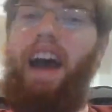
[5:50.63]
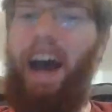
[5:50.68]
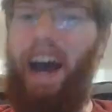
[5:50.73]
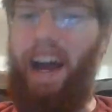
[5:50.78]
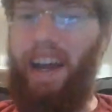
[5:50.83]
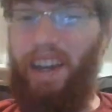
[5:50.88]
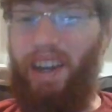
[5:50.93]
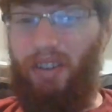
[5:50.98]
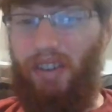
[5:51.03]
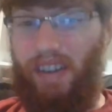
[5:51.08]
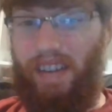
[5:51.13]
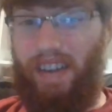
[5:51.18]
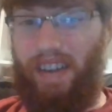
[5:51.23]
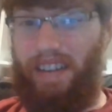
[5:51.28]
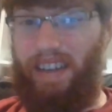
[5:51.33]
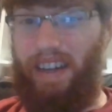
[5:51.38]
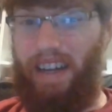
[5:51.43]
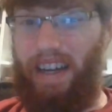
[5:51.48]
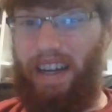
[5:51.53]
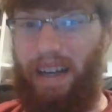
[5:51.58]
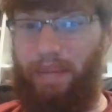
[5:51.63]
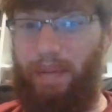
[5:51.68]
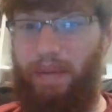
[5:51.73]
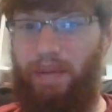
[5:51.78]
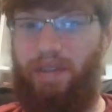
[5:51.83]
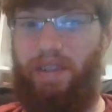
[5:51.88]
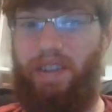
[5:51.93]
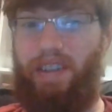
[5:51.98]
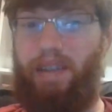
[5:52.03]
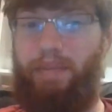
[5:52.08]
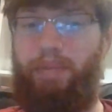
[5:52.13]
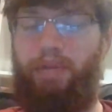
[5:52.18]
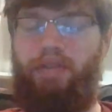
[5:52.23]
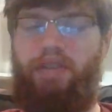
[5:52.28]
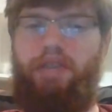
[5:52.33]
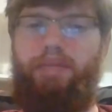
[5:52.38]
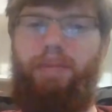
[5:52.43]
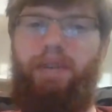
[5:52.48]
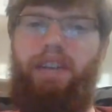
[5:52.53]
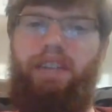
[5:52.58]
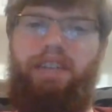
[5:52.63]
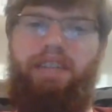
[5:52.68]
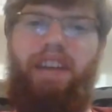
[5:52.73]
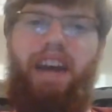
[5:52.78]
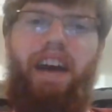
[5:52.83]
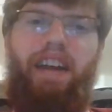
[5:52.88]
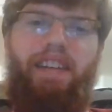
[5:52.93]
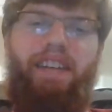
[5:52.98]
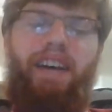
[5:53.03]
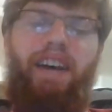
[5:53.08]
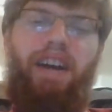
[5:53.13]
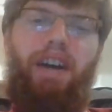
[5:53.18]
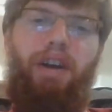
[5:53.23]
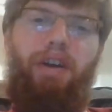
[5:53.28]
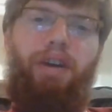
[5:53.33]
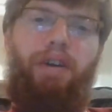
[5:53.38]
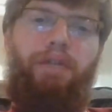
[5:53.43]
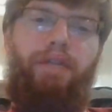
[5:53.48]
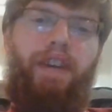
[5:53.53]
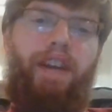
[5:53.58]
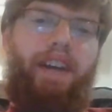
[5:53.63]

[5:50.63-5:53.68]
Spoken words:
I know at the time he was just supposed to be a satire of